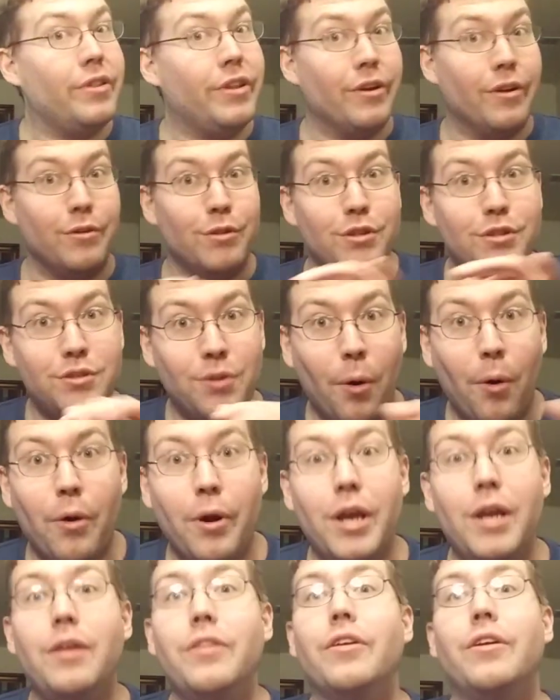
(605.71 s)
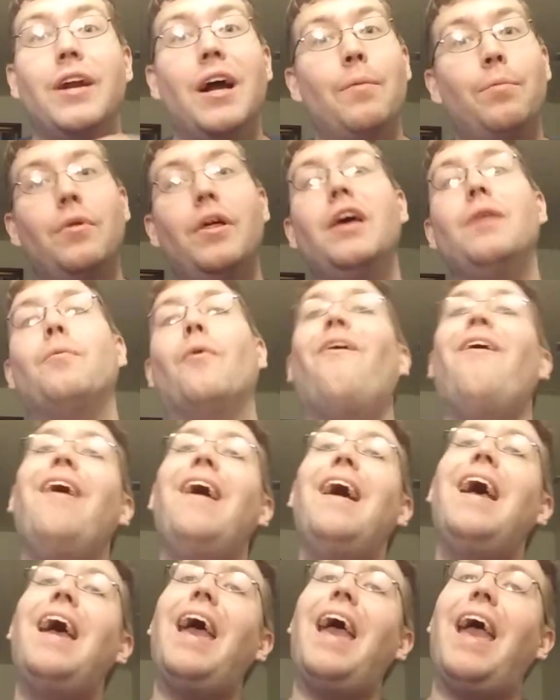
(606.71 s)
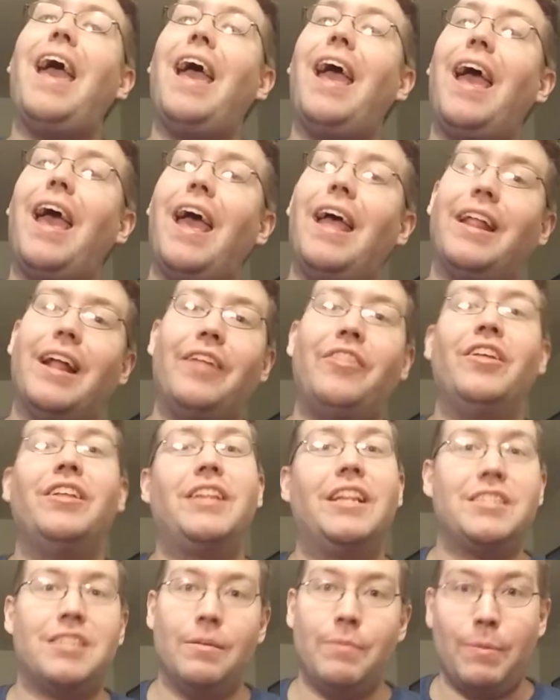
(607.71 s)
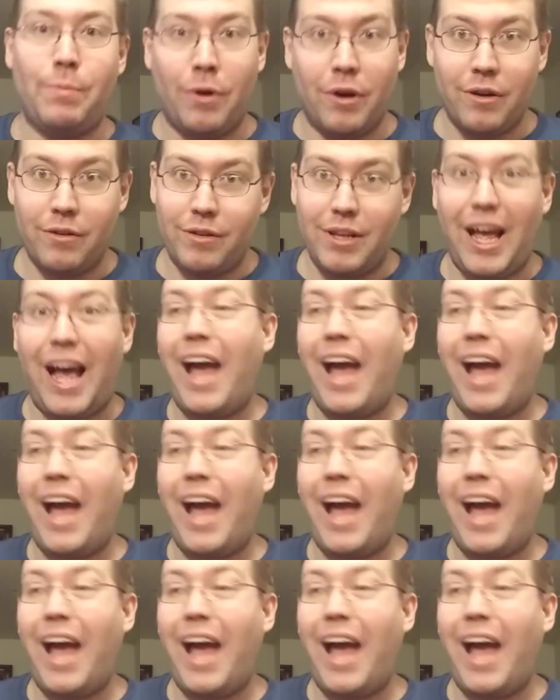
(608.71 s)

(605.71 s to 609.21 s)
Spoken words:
They're in the story. They're not playable. And I think that's going to be part...